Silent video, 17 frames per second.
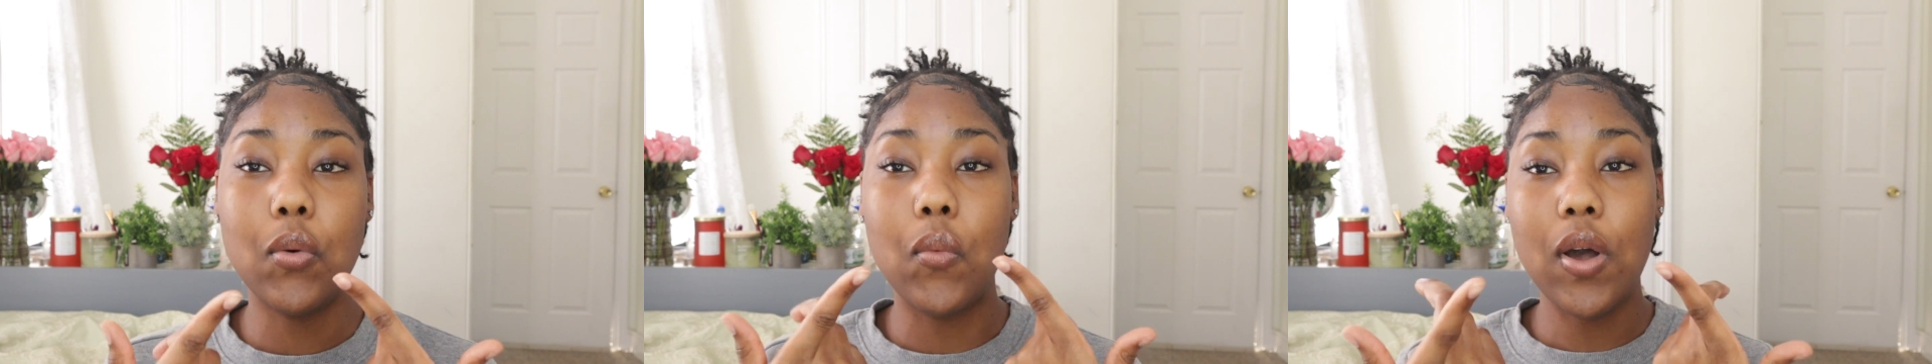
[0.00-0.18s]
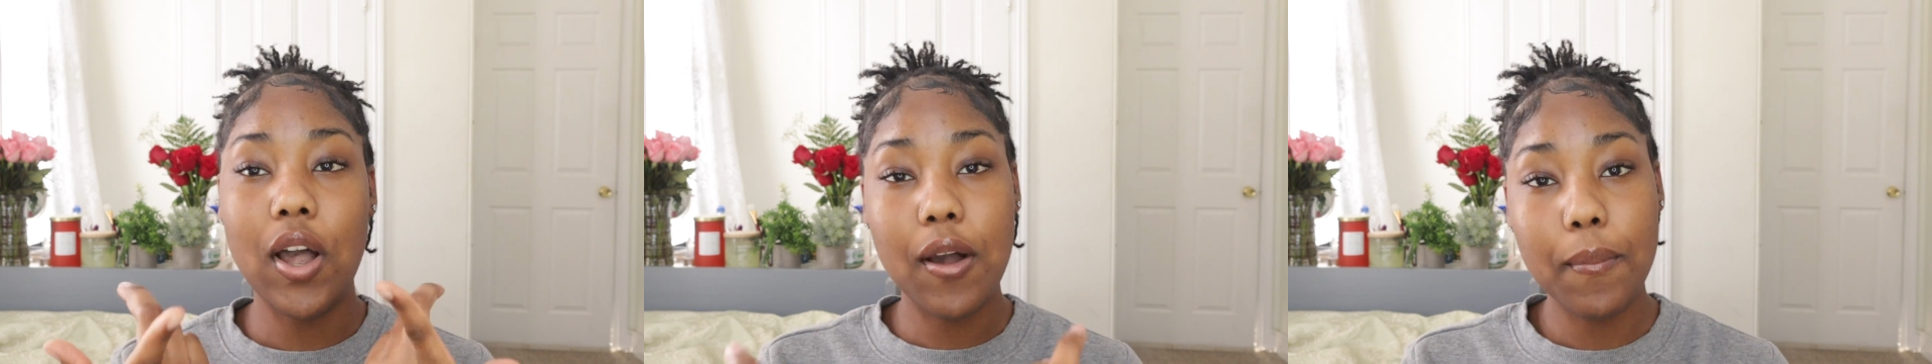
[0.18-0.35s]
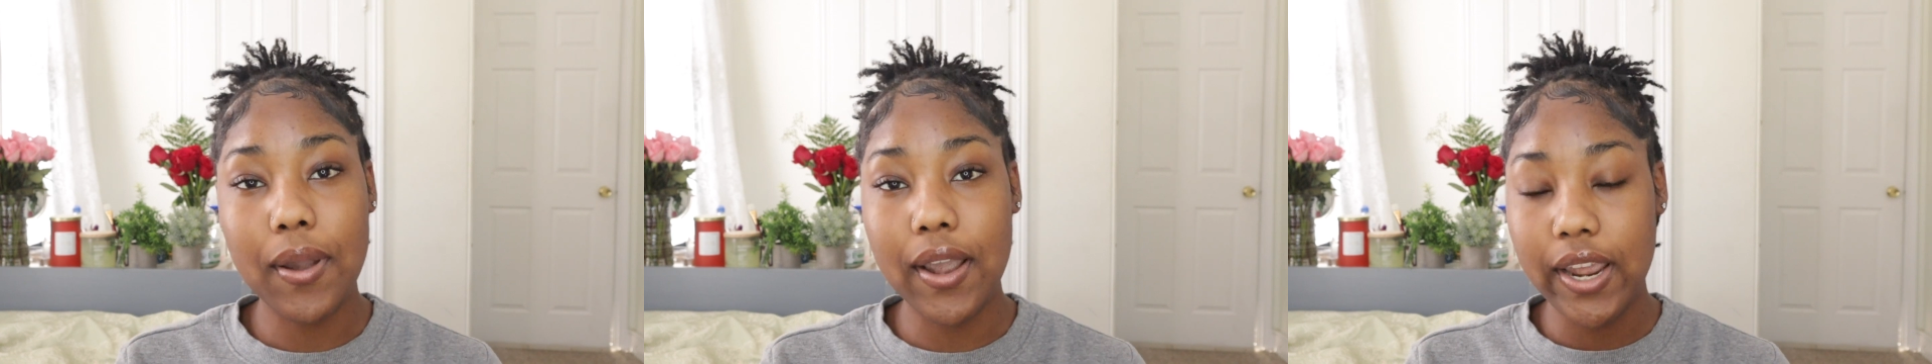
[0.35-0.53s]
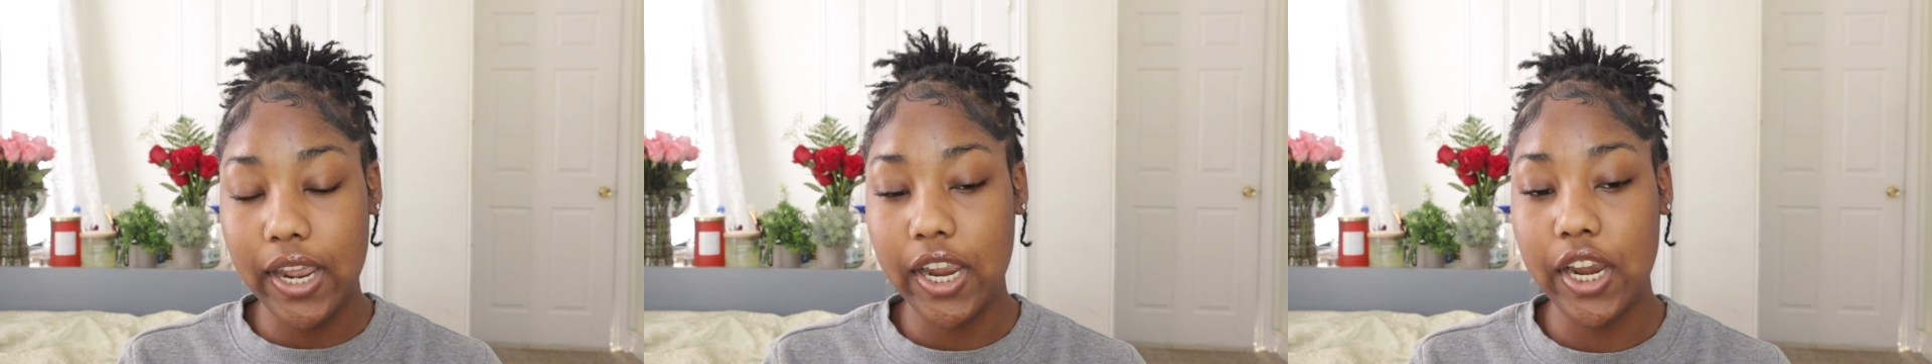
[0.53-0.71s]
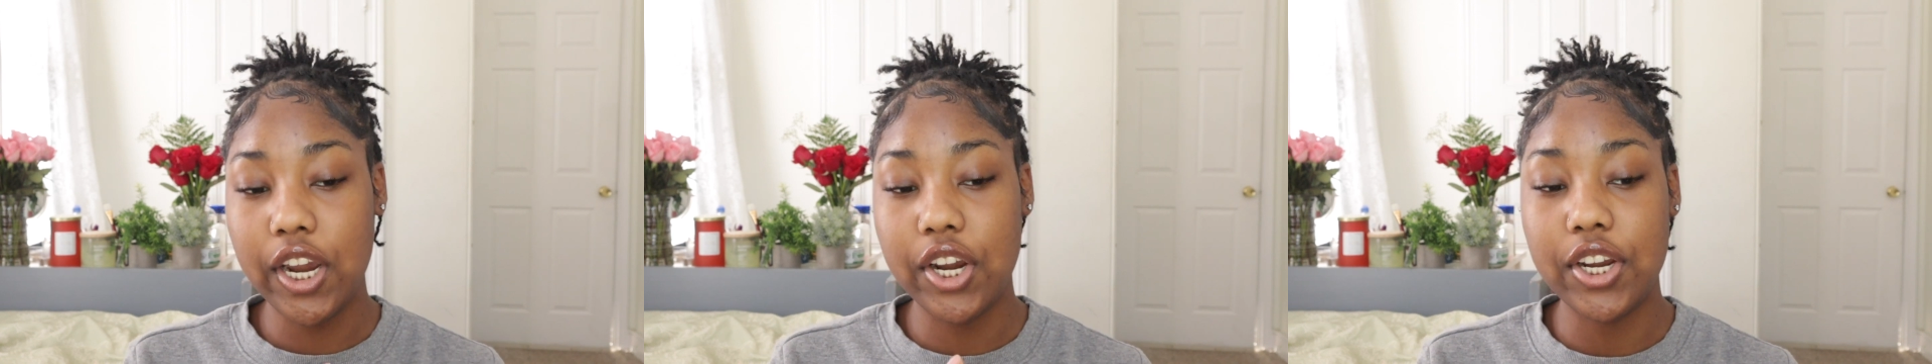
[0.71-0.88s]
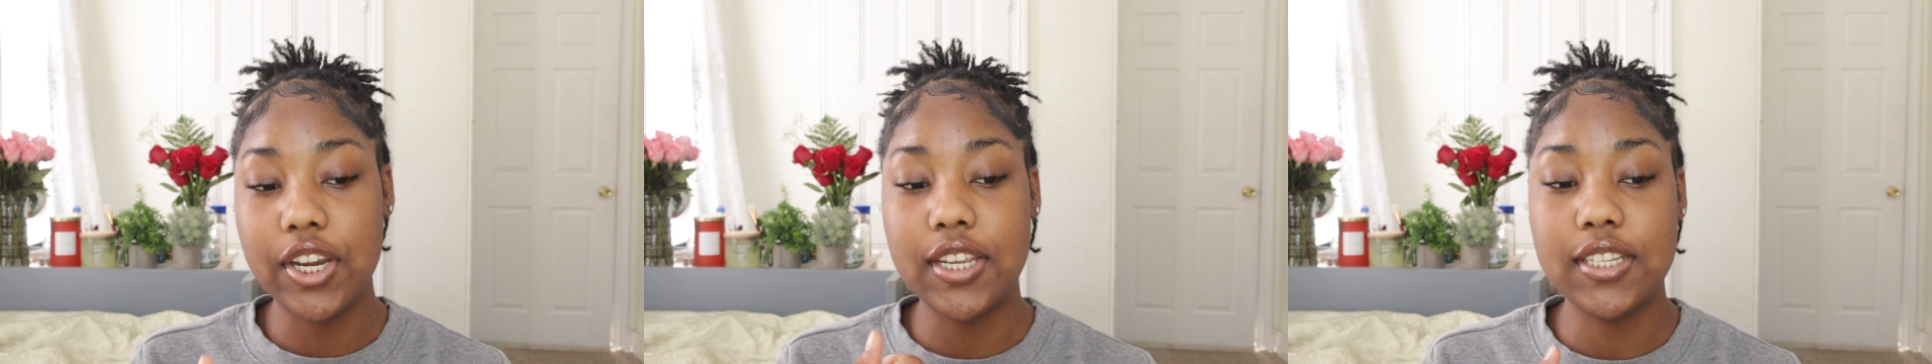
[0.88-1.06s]
while my
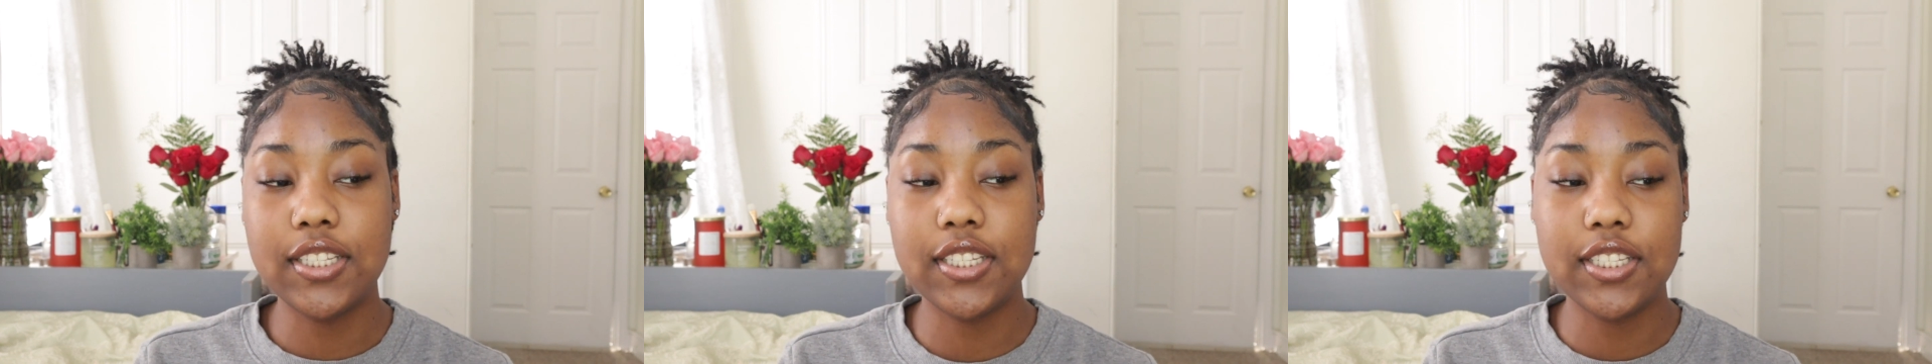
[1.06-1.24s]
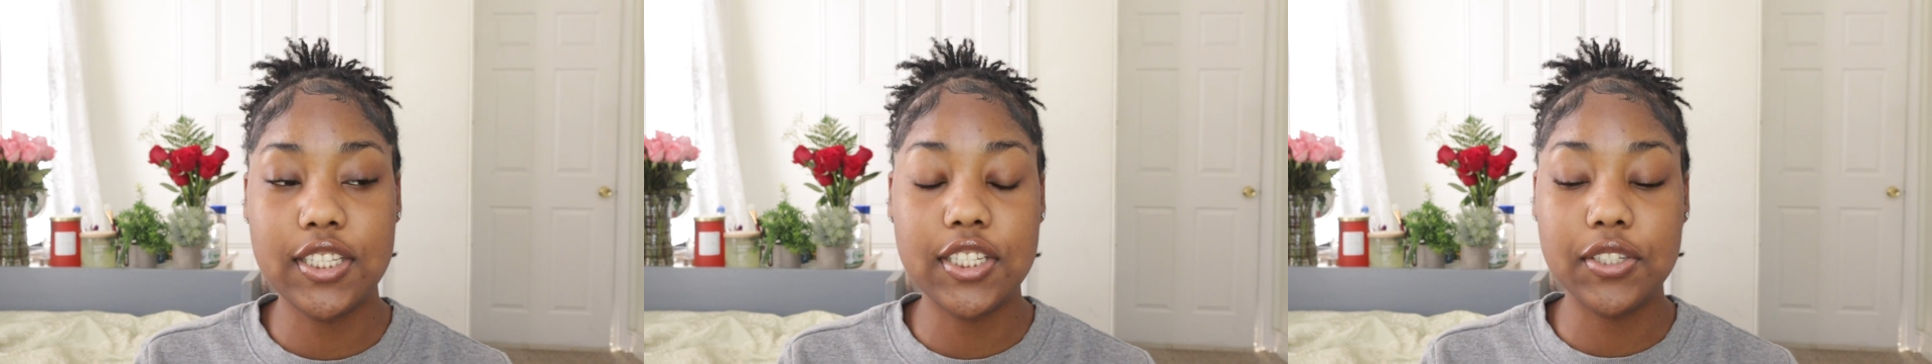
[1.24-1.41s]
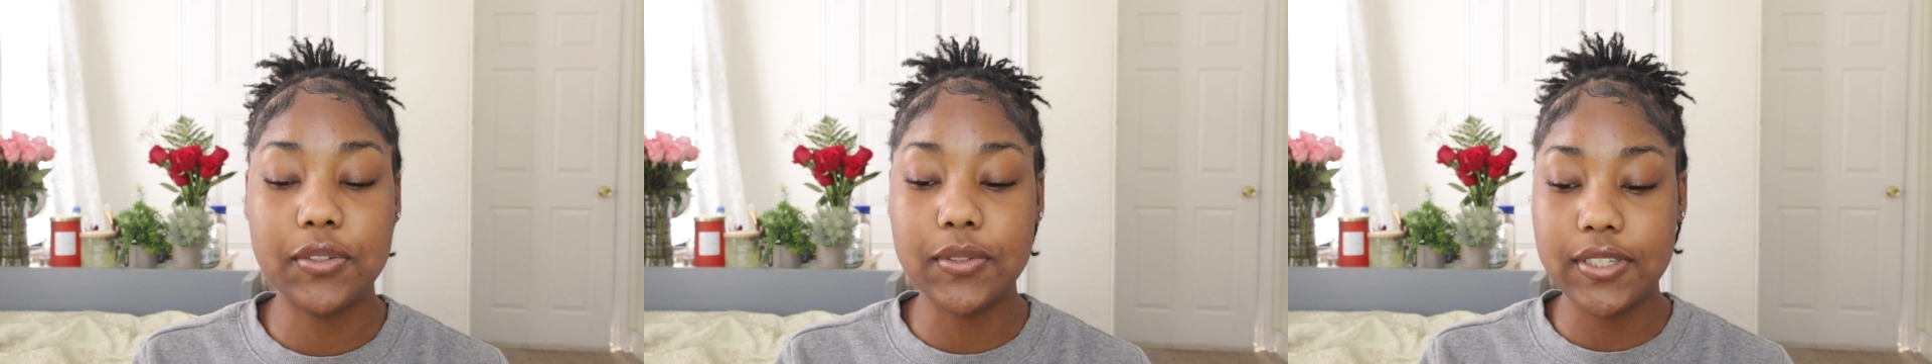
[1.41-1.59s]
hair is still